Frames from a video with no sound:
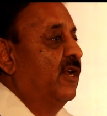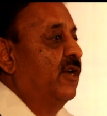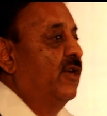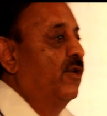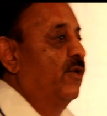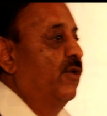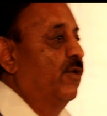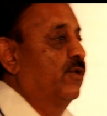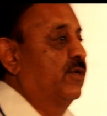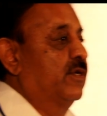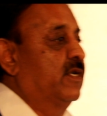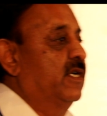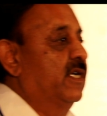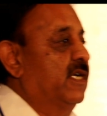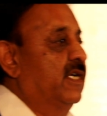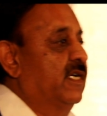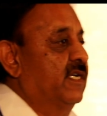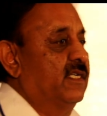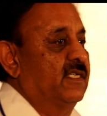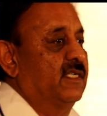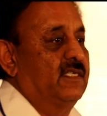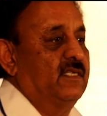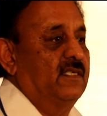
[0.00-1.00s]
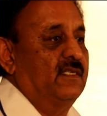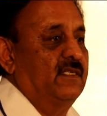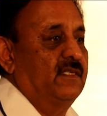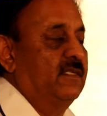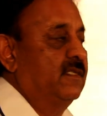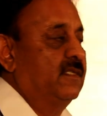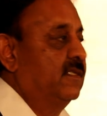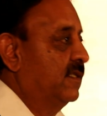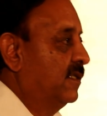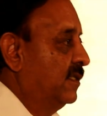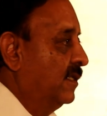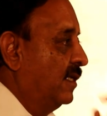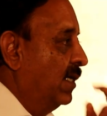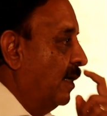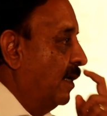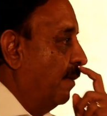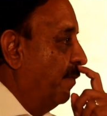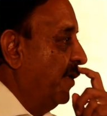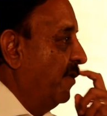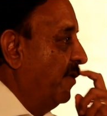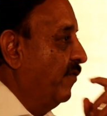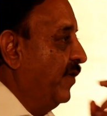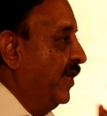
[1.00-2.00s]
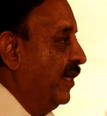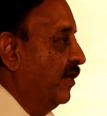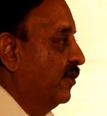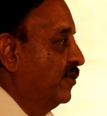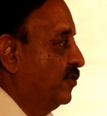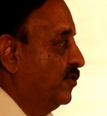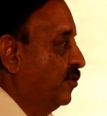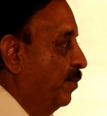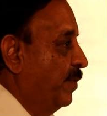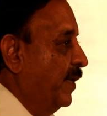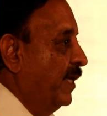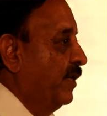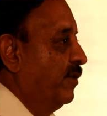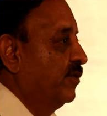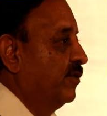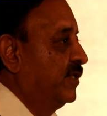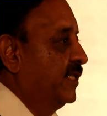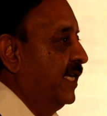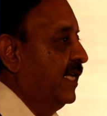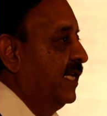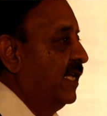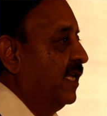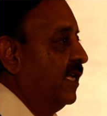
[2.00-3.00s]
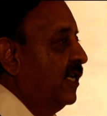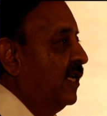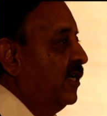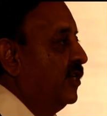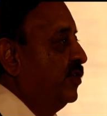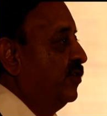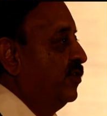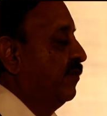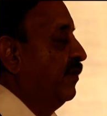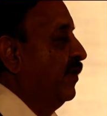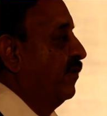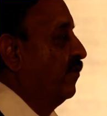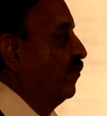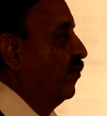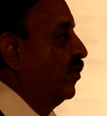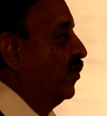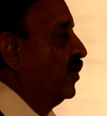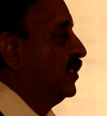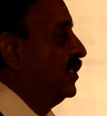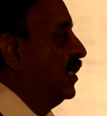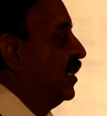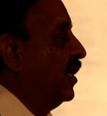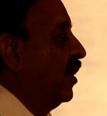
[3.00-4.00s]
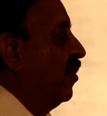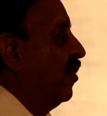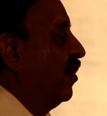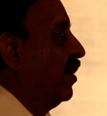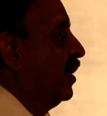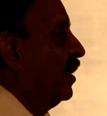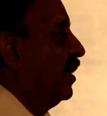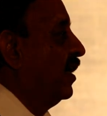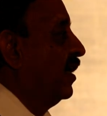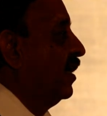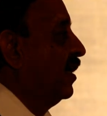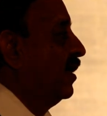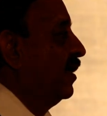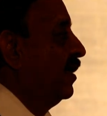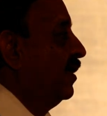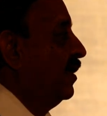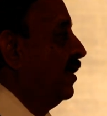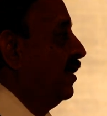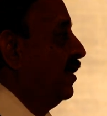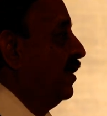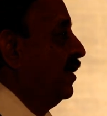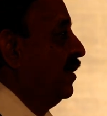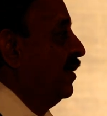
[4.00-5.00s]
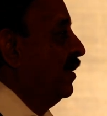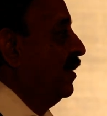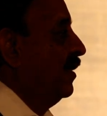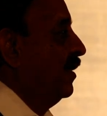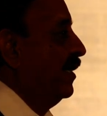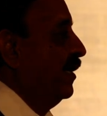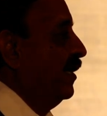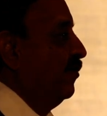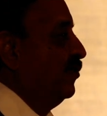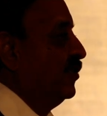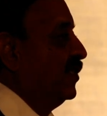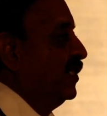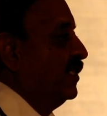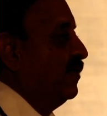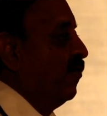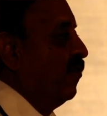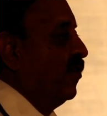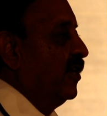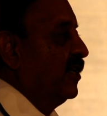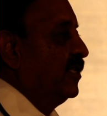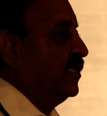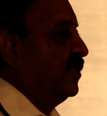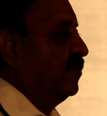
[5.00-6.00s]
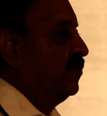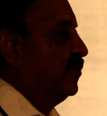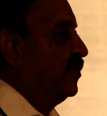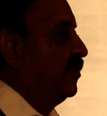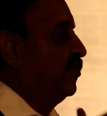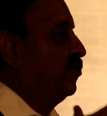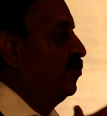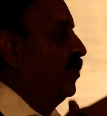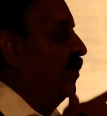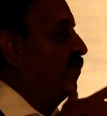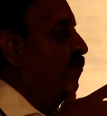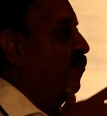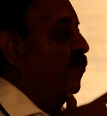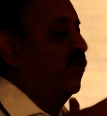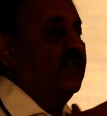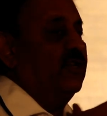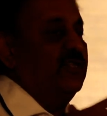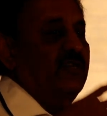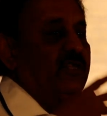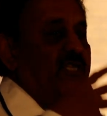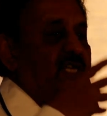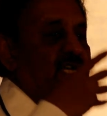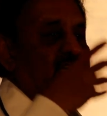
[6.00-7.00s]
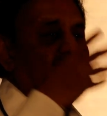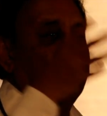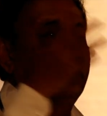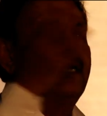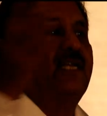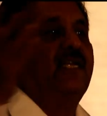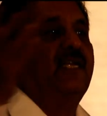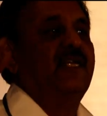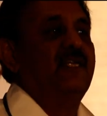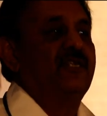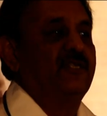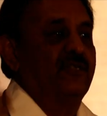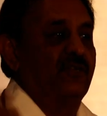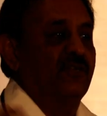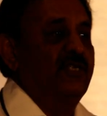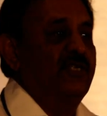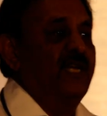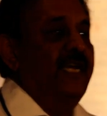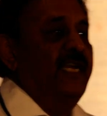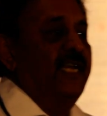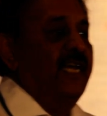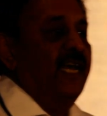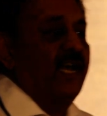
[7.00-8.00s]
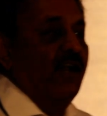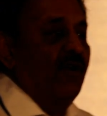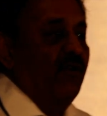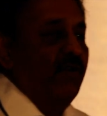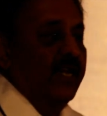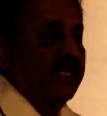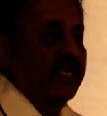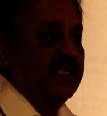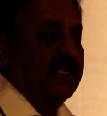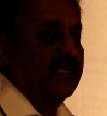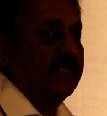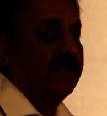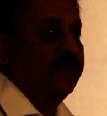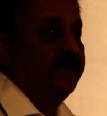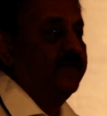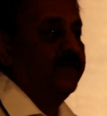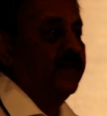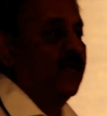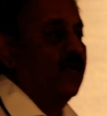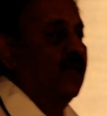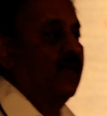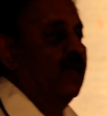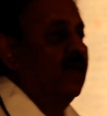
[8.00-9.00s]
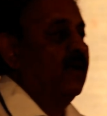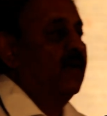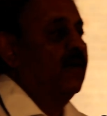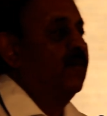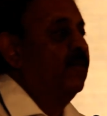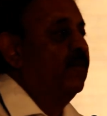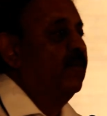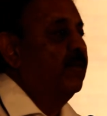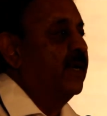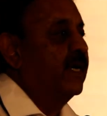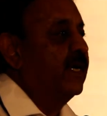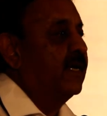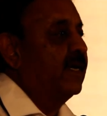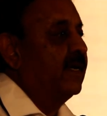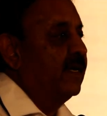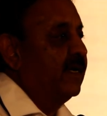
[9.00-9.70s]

look a bit vague or stupid to say, should we focus on our reducing the water consumption, or should we focus on the society around us? But